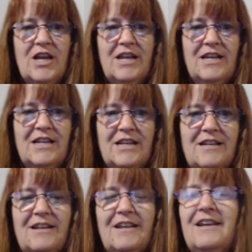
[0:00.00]
You can't eat
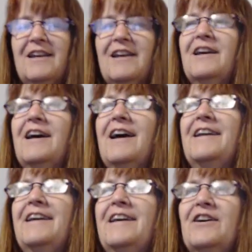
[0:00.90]
it."
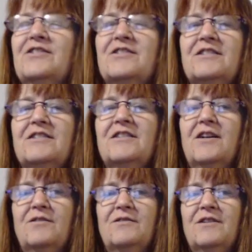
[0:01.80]
And he goes,
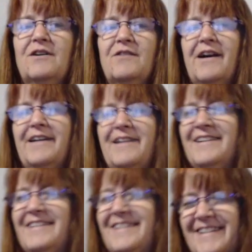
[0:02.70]
"Oh, okay."
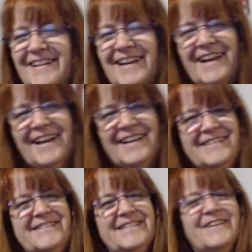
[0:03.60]

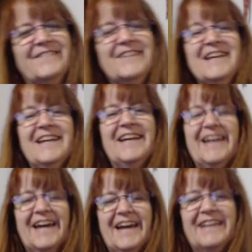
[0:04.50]
And so
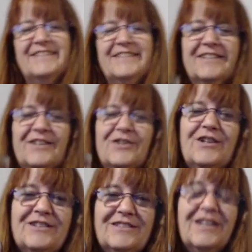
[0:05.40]
he had a
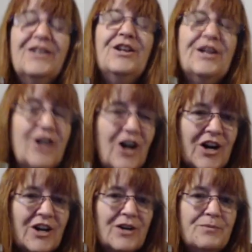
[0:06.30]
lot of
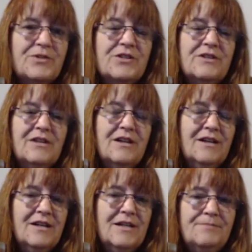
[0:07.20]
carbs,
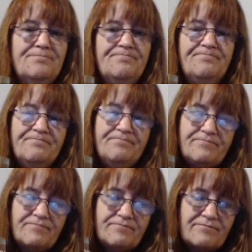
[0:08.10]
and
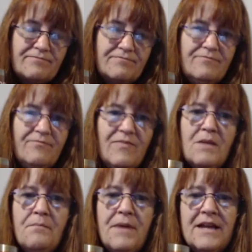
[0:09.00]

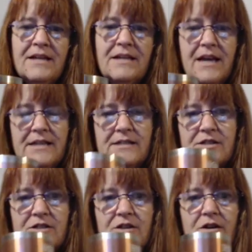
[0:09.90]
cakes
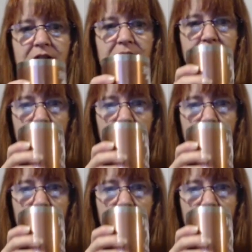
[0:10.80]
and syrup.